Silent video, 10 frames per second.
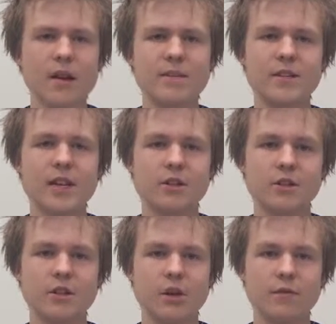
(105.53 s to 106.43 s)
You may be saying
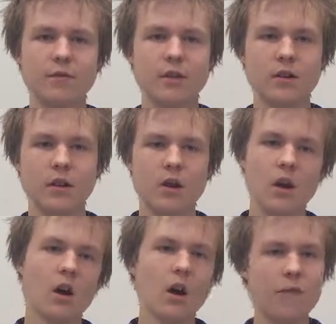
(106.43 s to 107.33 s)
to yourself,
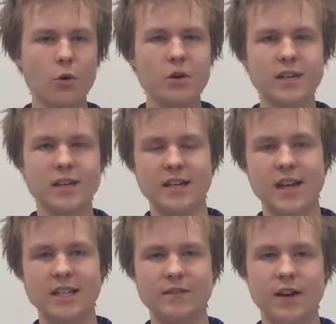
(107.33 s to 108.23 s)
of course I need
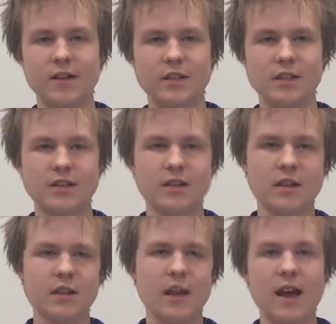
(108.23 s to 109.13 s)
an antivirus.
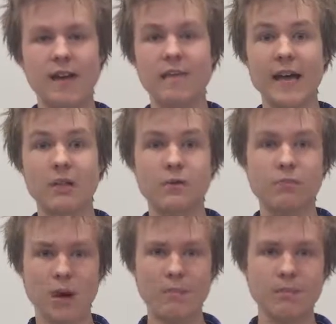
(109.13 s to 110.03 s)
And
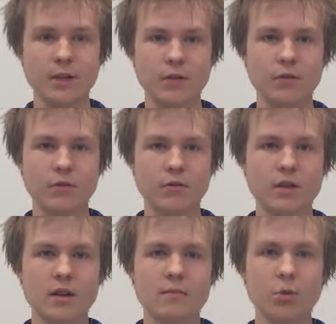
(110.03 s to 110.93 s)
that's probably
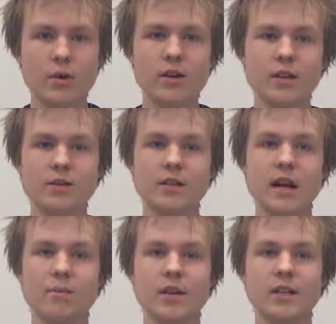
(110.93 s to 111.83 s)
true. But Windows,
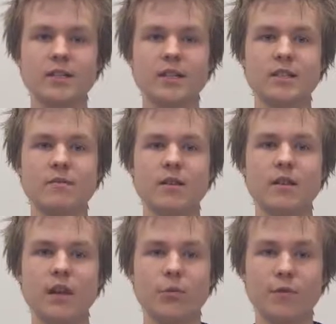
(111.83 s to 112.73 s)
the operating
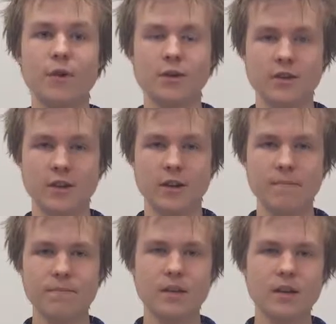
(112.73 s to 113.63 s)
system that we're focusing
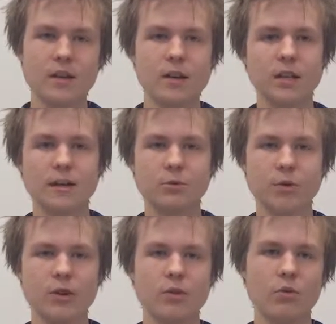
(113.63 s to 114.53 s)
on,
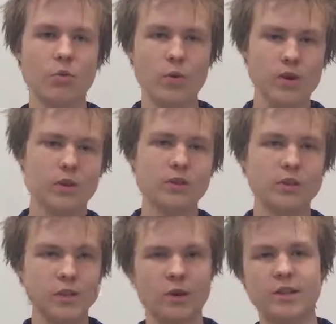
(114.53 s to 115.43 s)
comes with
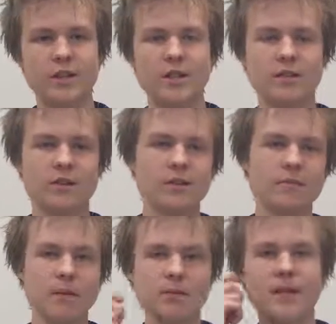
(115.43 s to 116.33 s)
Windows Security
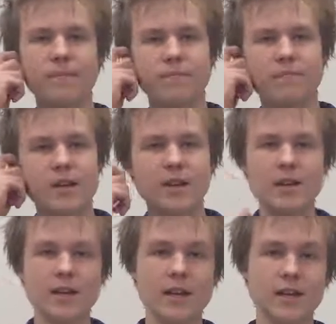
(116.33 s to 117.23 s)
Center built in.
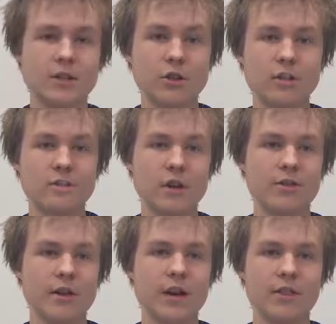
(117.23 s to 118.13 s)
It's certainly
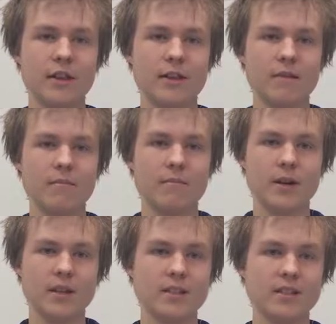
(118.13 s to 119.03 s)
better than nothing,
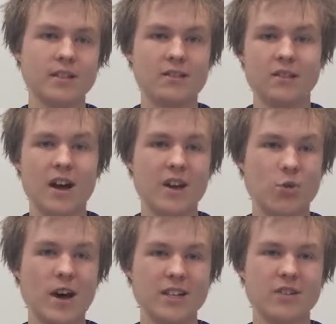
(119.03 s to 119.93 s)
but it's
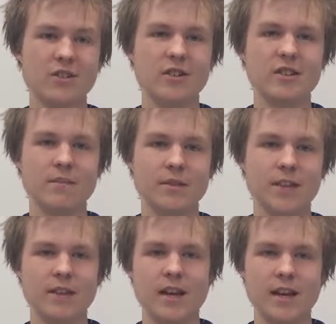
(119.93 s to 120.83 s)
not quite as good as
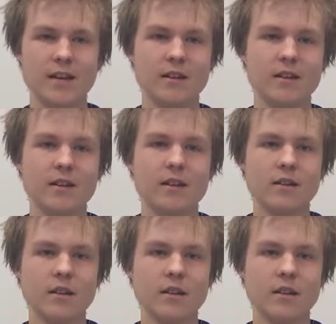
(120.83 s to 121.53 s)
something like